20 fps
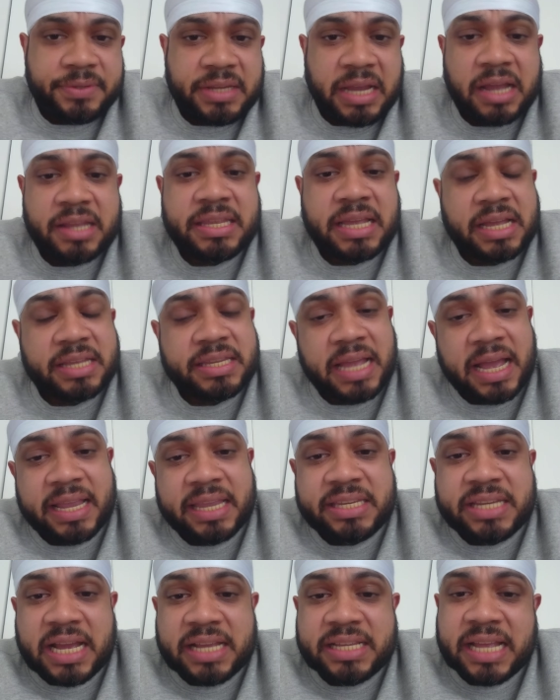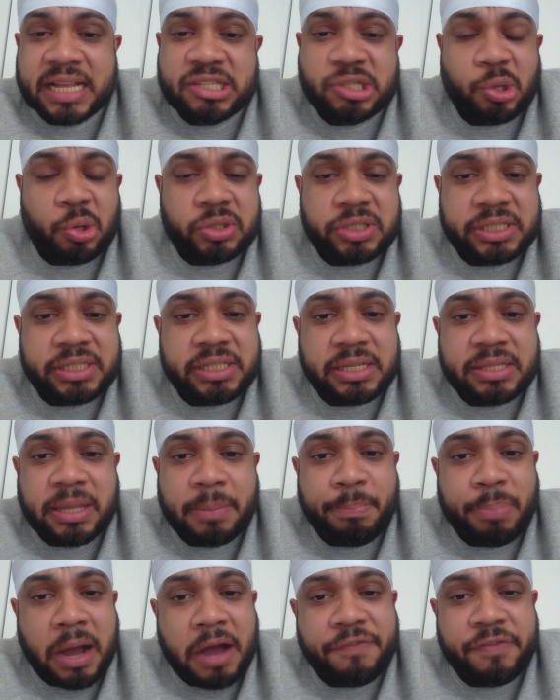Y'all, y'all, y'all, y'all, y'all tossing the, the
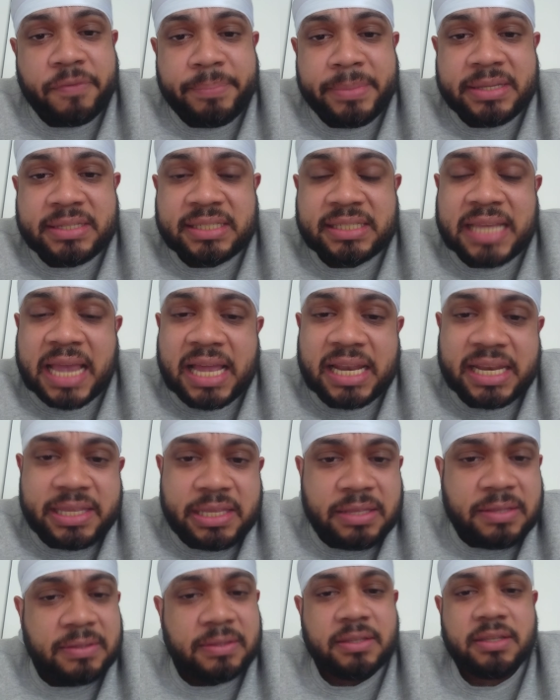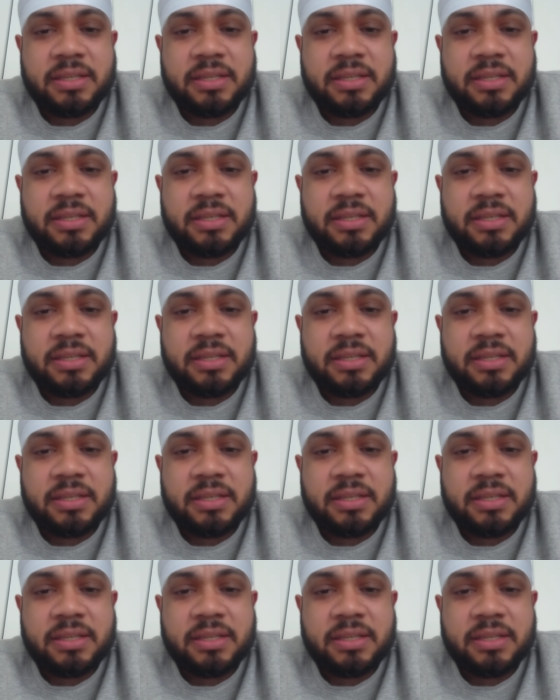Baphomet salad.